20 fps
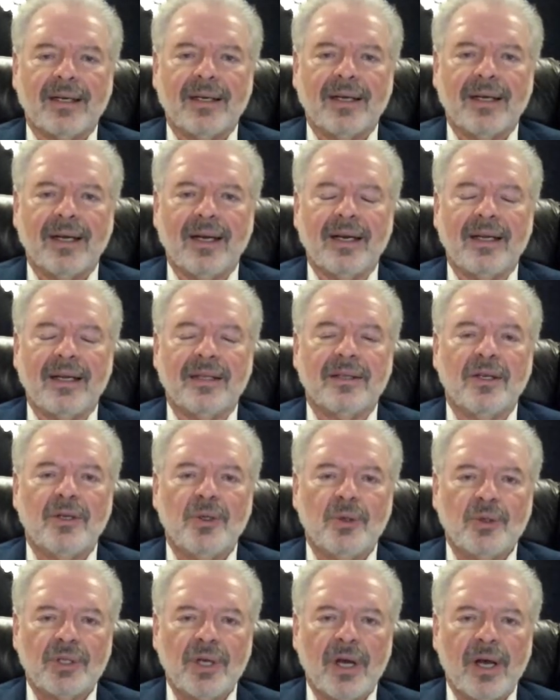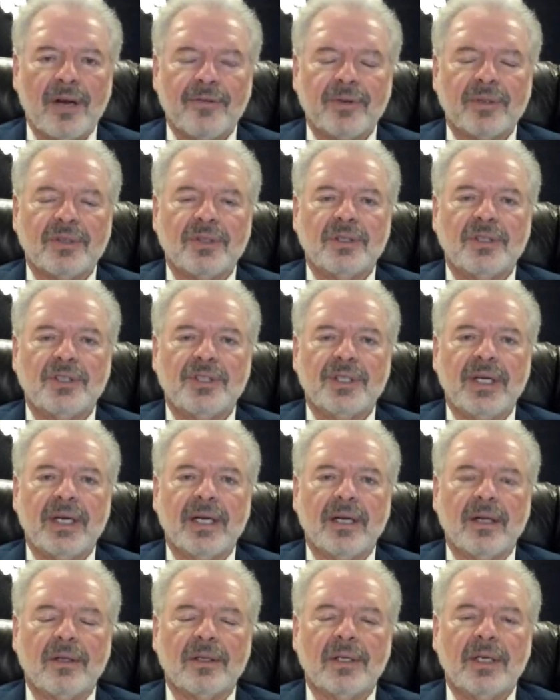And in the news conference that she
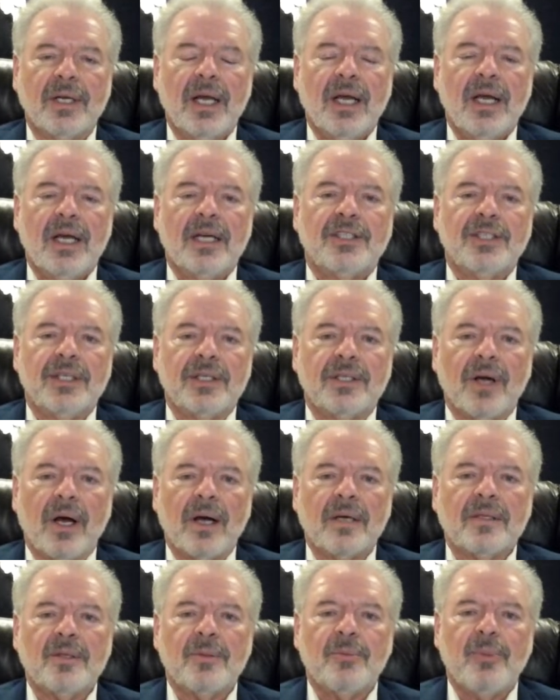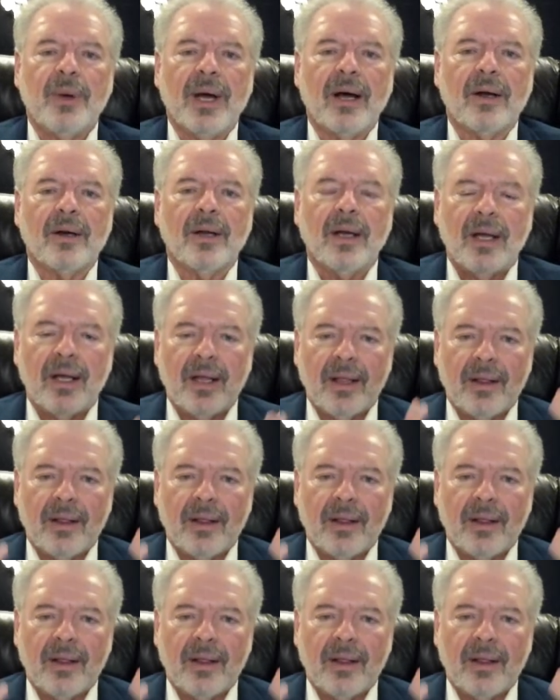held, she talked about